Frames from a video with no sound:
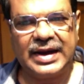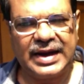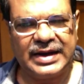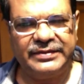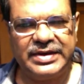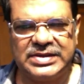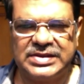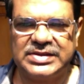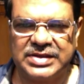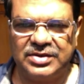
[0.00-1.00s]
and when he
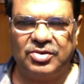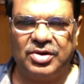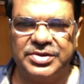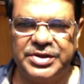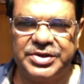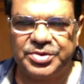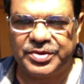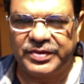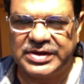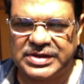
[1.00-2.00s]
sits and talks, he
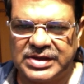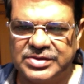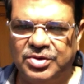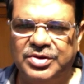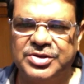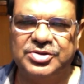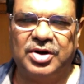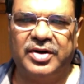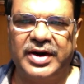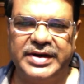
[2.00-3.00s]
intuitively says, this is
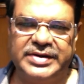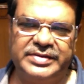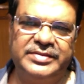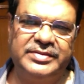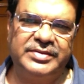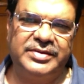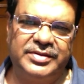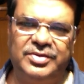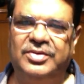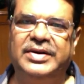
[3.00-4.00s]
not right.
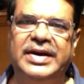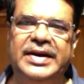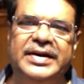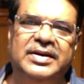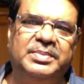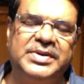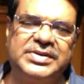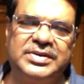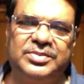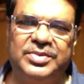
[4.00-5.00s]
A technical
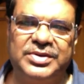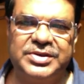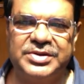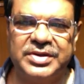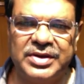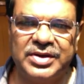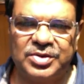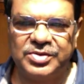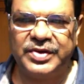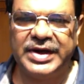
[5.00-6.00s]
person who's
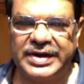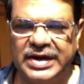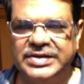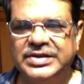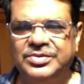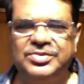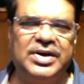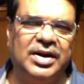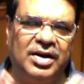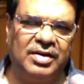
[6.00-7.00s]
very intelligent, who's
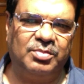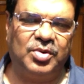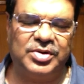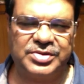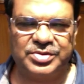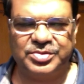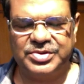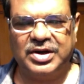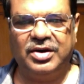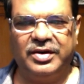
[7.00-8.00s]
read a lot of books, who's
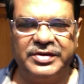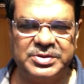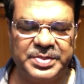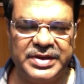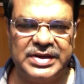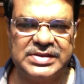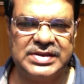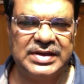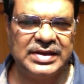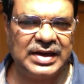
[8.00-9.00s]
done a lot of experience,
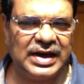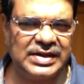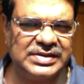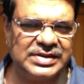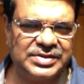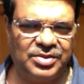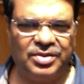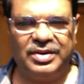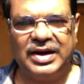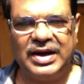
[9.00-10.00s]
and he says,
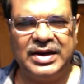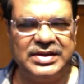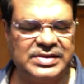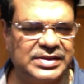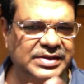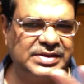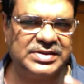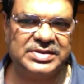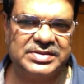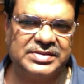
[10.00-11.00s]
I see
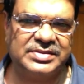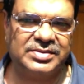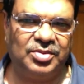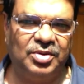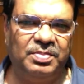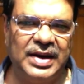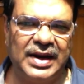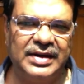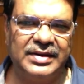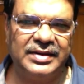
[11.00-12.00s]
this whole
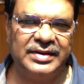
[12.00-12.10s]
plan,